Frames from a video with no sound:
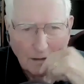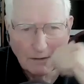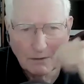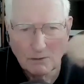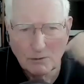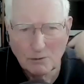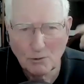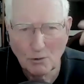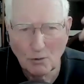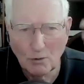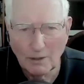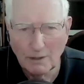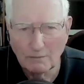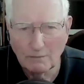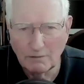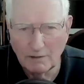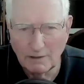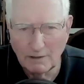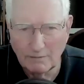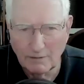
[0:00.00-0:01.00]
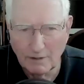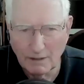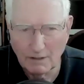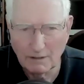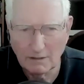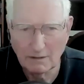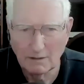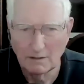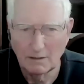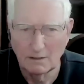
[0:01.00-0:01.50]
The joy of living
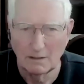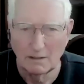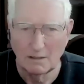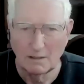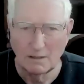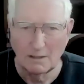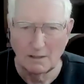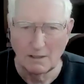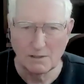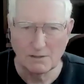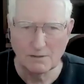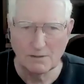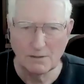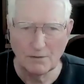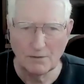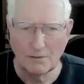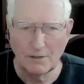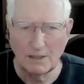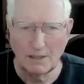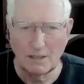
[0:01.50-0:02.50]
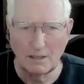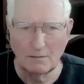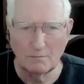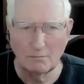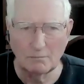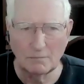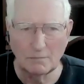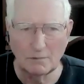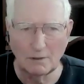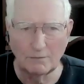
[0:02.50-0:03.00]
is the
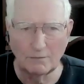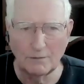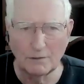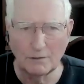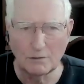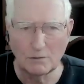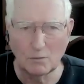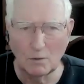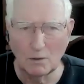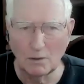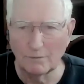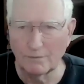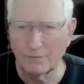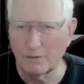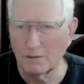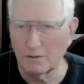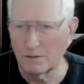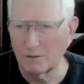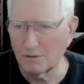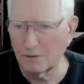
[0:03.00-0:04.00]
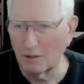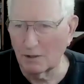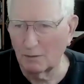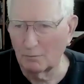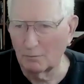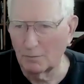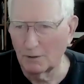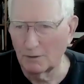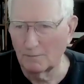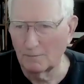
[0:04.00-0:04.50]
theme of the 12th
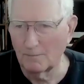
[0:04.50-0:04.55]
step.